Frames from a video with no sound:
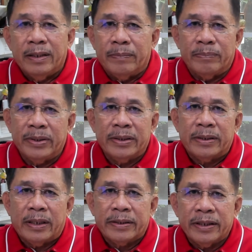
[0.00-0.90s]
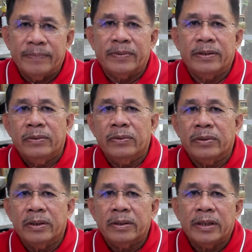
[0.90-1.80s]
Mere attempt to
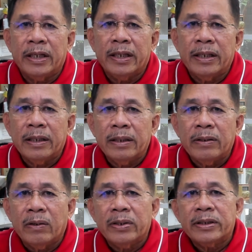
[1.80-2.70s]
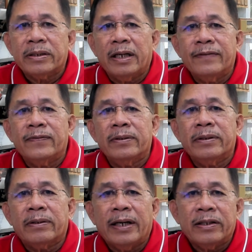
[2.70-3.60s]
curtail or stifle
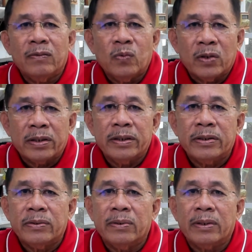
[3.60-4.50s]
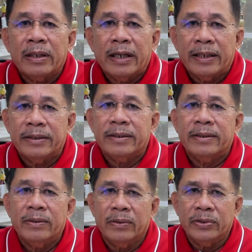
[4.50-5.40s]
the right of workers to
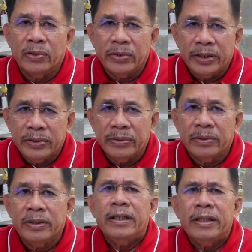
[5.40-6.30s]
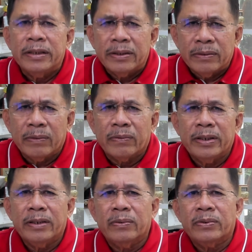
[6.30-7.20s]
organize or join a union is
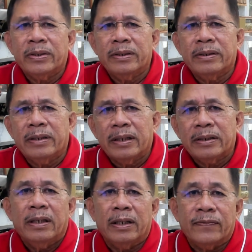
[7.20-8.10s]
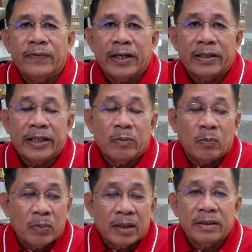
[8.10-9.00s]
already considered as unfair labor
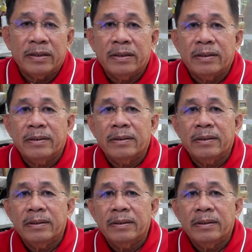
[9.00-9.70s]
practice.